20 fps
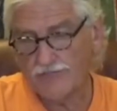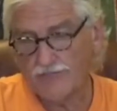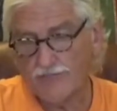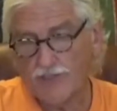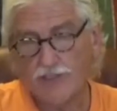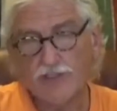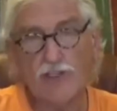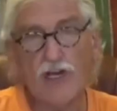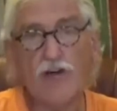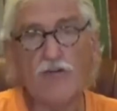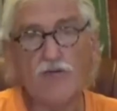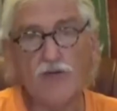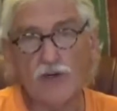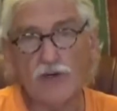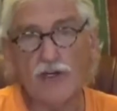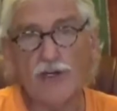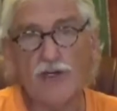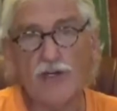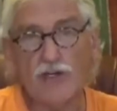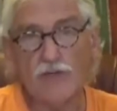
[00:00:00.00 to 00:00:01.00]
It's a tough
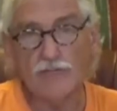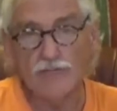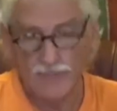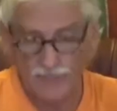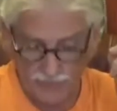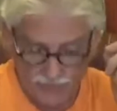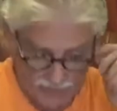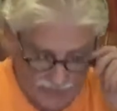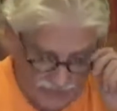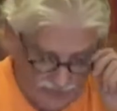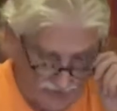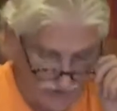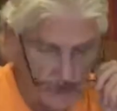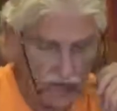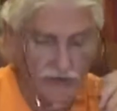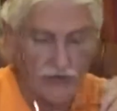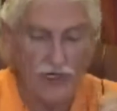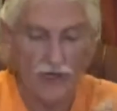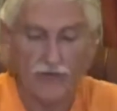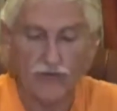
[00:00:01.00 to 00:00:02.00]
one, isn't it? It is
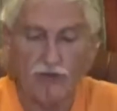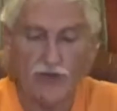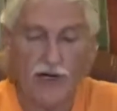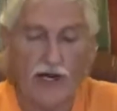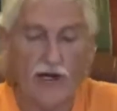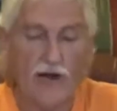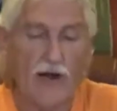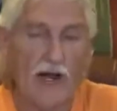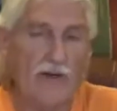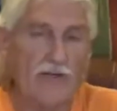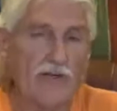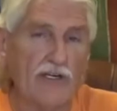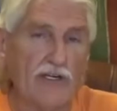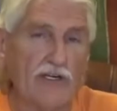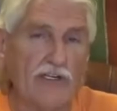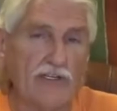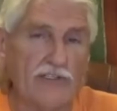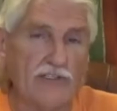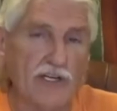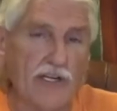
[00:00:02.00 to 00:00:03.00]
a tough one. I don't have any
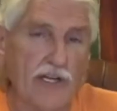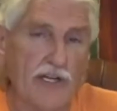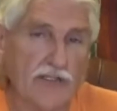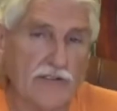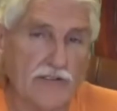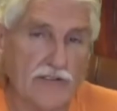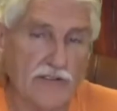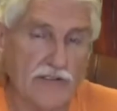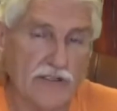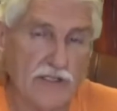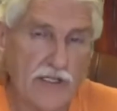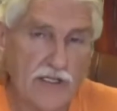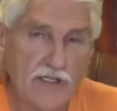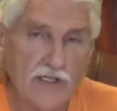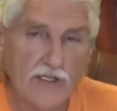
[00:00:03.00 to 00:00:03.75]
easy answers.